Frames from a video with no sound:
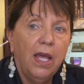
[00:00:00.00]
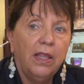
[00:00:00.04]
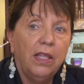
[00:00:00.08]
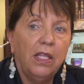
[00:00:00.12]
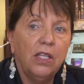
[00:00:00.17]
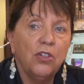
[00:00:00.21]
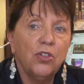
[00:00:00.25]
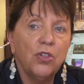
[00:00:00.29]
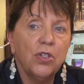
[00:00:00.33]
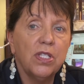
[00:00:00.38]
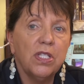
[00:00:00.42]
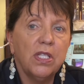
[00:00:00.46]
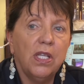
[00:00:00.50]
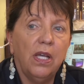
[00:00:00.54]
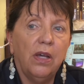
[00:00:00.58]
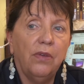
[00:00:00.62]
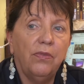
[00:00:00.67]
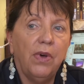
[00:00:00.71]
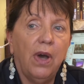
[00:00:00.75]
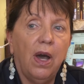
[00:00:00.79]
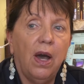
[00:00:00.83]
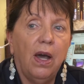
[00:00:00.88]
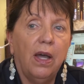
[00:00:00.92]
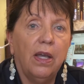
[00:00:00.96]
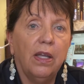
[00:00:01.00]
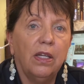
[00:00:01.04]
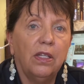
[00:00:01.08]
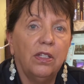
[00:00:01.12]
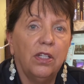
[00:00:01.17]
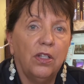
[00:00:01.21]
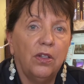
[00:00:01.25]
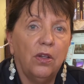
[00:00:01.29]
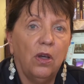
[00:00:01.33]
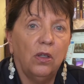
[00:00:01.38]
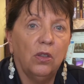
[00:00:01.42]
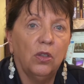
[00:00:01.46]
They just have a higher
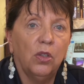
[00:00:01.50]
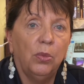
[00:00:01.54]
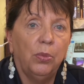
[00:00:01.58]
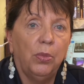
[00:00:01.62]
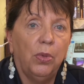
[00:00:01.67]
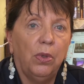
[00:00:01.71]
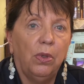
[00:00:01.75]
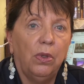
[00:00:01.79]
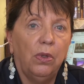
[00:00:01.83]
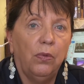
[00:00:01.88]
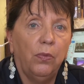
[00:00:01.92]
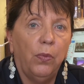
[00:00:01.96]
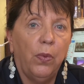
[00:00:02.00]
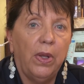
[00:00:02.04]
deductible